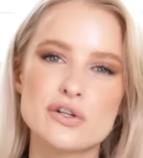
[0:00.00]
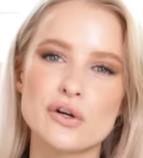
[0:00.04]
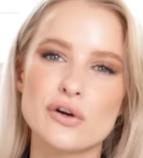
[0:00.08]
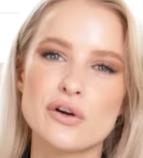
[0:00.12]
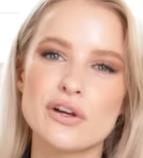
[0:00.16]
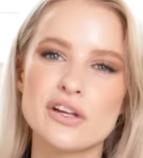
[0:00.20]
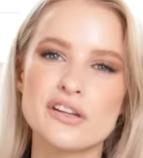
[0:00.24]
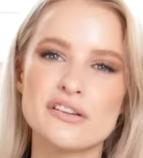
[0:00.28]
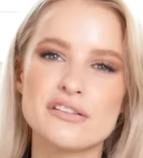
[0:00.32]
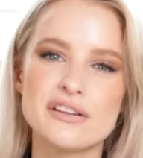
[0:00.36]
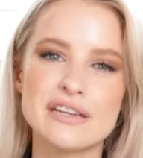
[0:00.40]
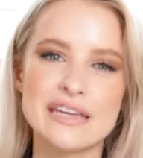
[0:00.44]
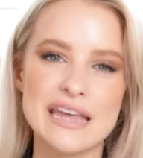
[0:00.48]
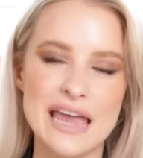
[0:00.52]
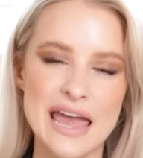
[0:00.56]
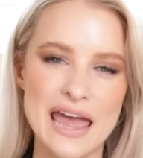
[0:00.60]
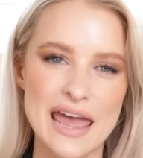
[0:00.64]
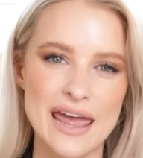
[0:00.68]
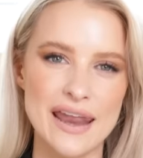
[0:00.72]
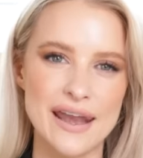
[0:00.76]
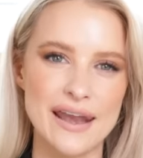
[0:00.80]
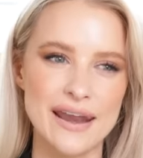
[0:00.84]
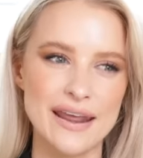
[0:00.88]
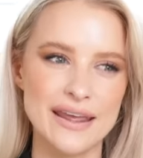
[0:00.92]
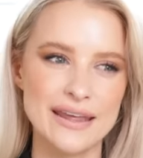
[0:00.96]
choice
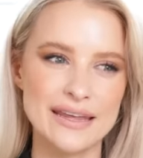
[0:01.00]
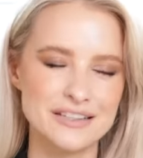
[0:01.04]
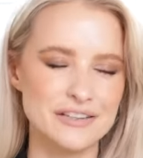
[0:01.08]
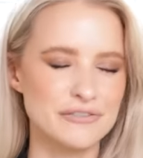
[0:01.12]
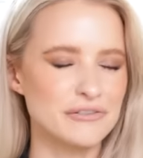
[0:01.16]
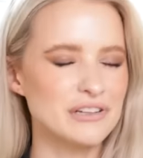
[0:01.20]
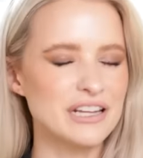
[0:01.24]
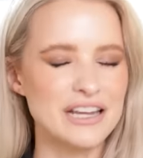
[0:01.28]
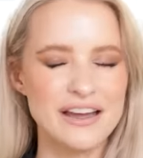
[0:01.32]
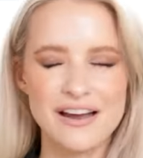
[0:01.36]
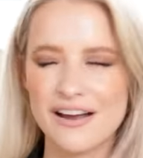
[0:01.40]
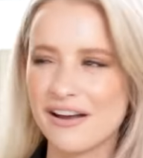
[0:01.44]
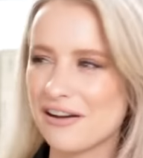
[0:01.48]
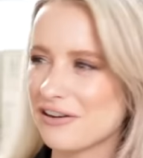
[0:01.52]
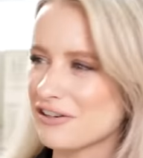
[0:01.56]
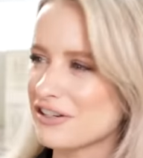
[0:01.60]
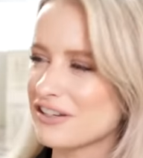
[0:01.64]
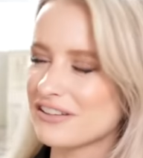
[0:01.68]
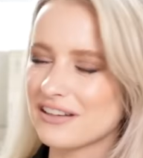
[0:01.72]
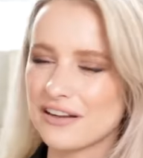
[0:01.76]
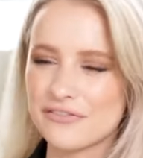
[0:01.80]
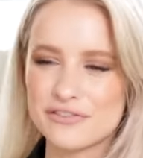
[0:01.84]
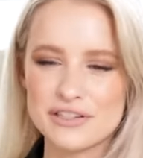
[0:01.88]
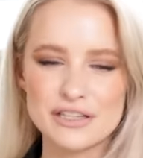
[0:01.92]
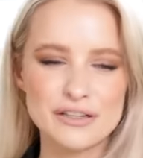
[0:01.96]
again. It's really hard
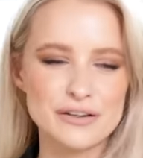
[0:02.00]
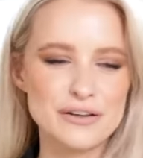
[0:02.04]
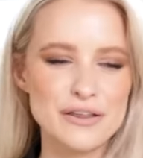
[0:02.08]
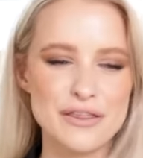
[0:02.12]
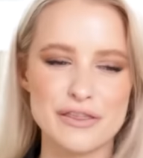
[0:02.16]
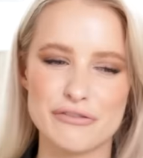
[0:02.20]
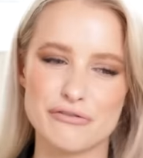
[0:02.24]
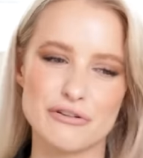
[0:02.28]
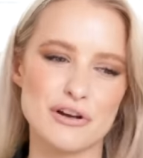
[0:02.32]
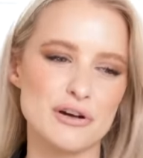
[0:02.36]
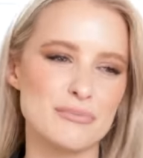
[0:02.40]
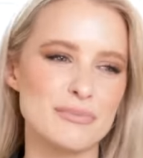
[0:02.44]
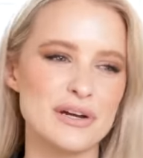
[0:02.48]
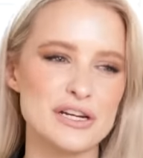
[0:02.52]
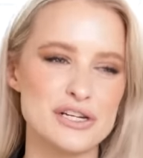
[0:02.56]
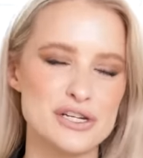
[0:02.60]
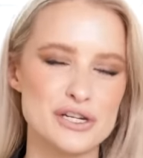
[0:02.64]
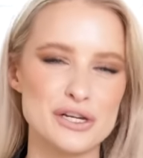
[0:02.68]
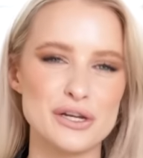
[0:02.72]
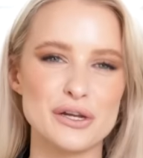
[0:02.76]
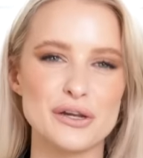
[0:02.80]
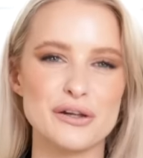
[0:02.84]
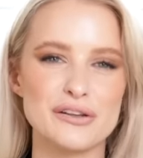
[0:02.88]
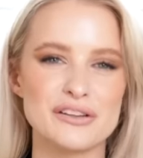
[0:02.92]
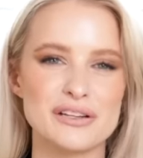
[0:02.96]
because after looking through all my
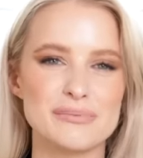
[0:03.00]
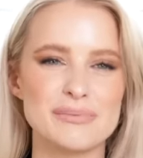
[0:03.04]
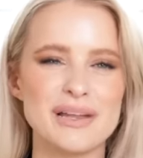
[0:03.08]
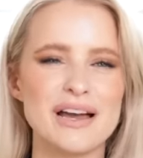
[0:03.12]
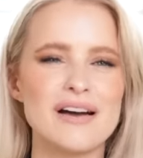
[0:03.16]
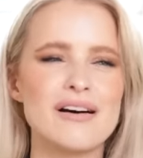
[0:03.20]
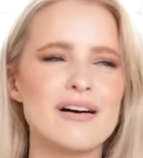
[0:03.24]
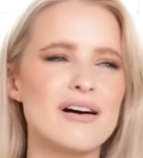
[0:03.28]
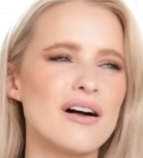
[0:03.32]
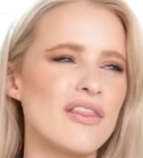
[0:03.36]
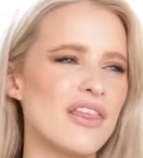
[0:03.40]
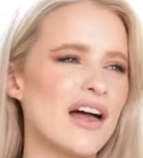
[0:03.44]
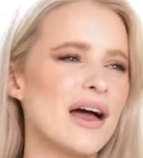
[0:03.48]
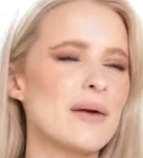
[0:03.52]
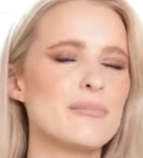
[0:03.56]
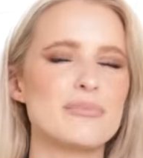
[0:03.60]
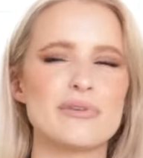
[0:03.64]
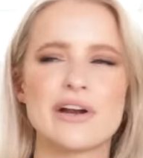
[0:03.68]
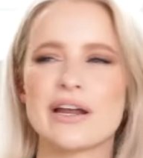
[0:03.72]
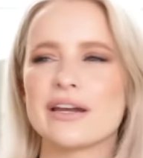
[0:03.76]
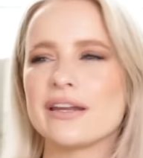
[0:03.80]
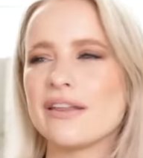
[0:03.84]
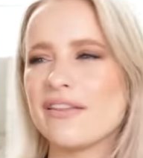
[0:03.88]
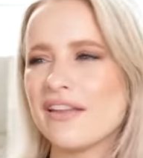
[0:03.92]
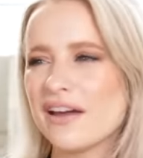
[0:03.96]
shoes, I'm like, oh, that
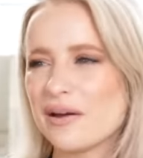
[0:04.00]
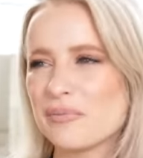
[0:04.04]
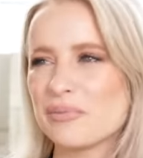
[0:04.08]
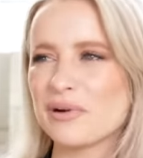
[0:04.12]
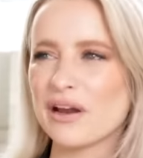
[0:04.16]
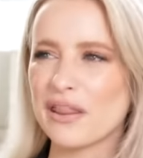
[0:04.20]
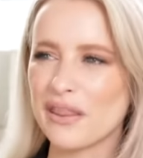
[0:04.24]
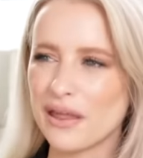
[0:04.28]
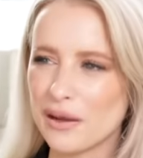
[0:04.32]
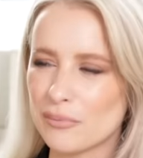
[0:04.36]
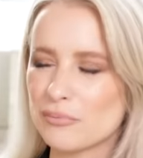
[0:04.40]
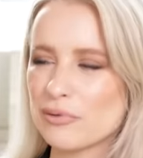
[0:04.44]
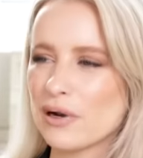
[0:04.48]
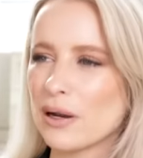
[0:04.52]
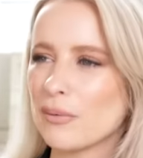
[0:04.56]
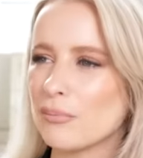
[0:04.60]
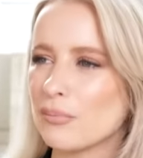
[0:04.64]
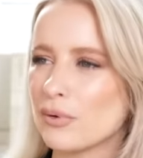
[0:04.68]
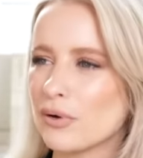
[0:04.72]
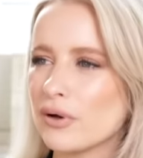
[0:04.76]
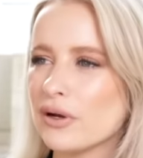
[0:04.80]
brand and that brand and that brand.